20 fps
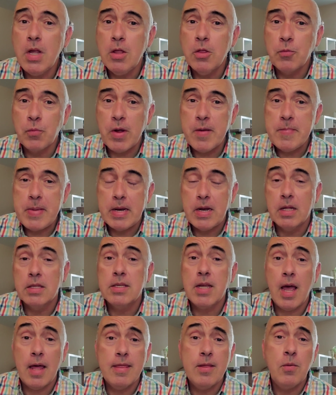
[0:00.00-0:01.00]
3
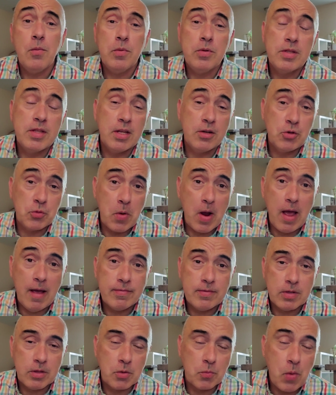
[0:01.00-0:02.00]
minutes, and
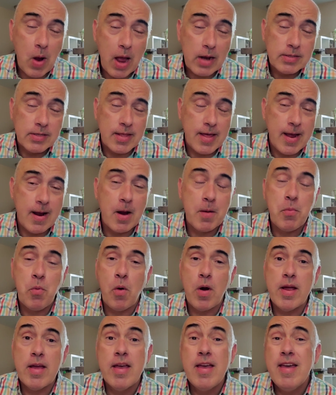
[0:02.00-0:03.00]
the ride to the
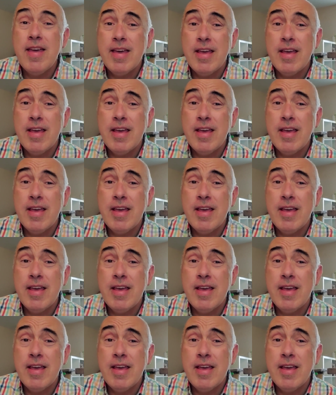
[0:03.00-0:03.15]
airport